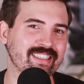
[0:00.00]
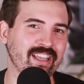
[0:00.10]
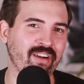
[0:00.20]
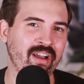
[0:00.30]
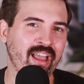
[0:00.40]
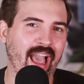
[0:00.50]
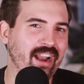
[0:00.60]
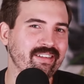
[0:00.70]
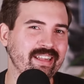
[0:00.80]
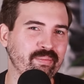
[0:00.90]
so
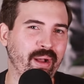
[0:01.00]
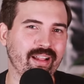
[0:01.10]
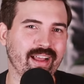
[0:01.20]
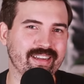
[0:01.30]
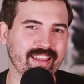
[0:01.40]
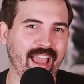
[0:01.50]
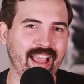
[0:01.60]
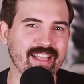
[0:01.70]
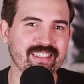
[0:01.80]
I don't need to pile onto that.